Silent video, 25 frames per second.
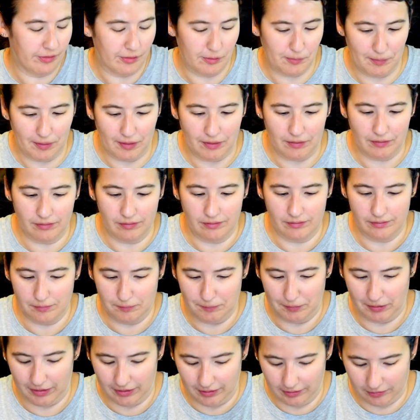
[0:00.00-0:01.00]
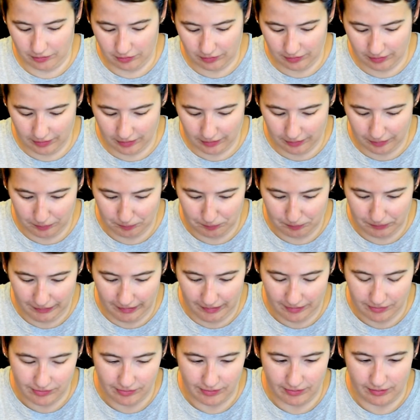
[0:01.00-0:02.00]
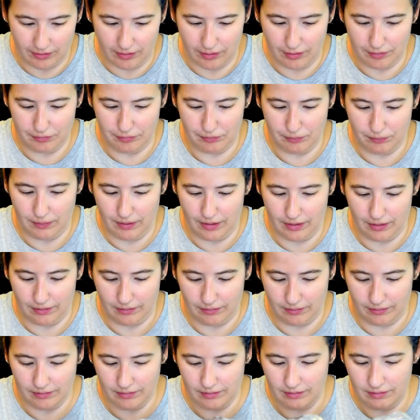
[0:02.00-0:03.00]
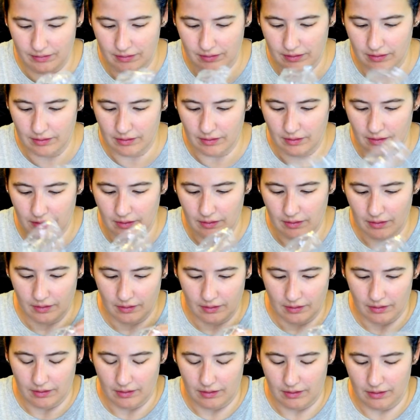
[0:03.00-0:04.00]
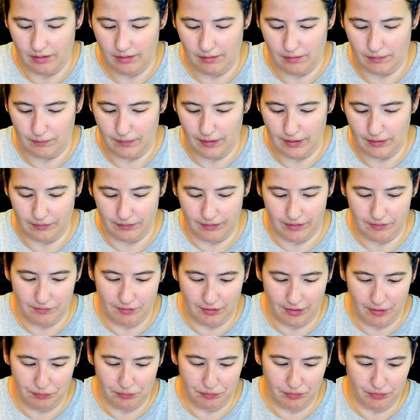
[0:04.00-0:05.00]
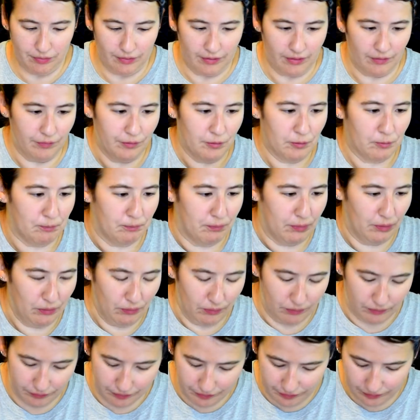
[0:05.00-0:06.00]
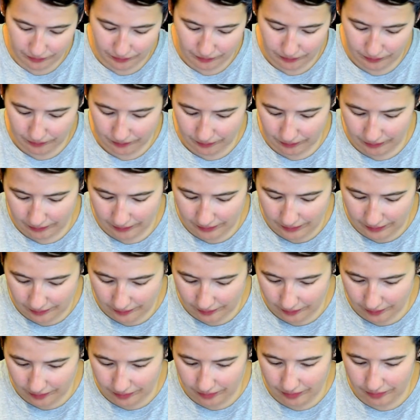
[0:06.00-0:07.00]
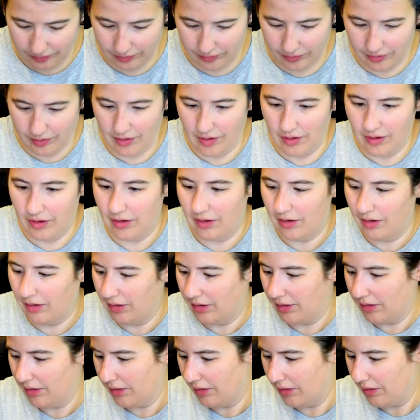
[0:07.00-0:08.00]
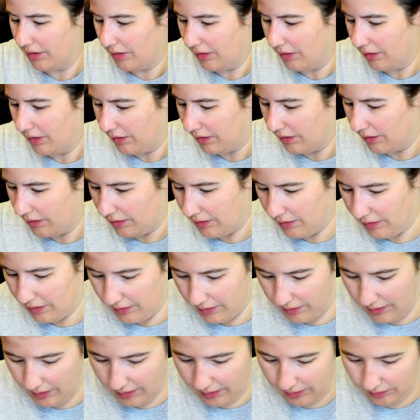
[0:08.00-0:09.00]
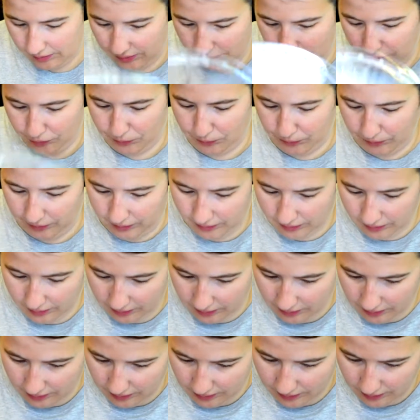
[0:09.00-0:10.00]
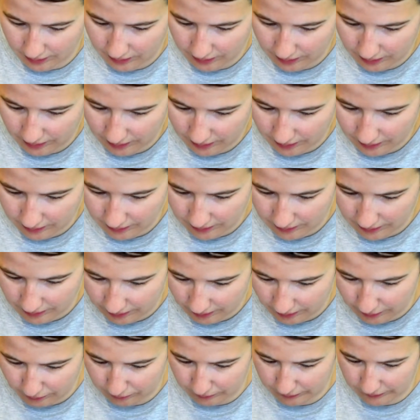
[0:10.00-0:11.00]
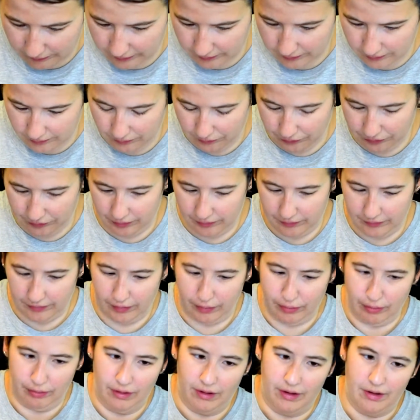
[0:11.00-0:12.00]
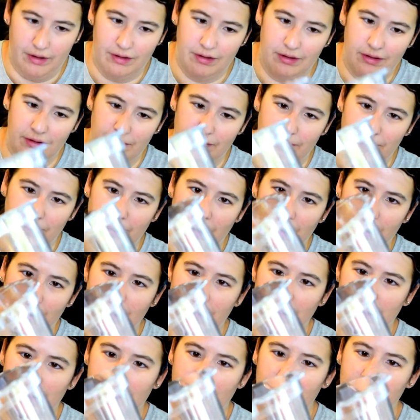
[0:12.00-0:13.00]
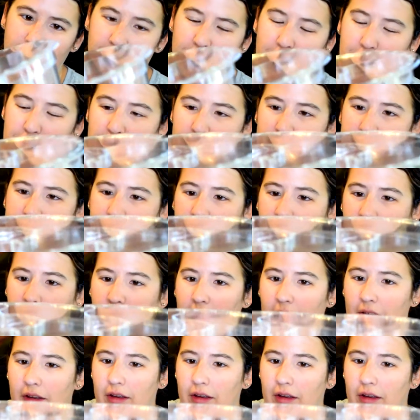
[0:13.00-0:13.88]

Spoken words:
about. Oh my gosh, look at all the plastic off. Wow. Oh wow, it even comes with like a little bowl too. Goodness. How does this work? Oh, the lid goes on like that. Okay, that's interesting.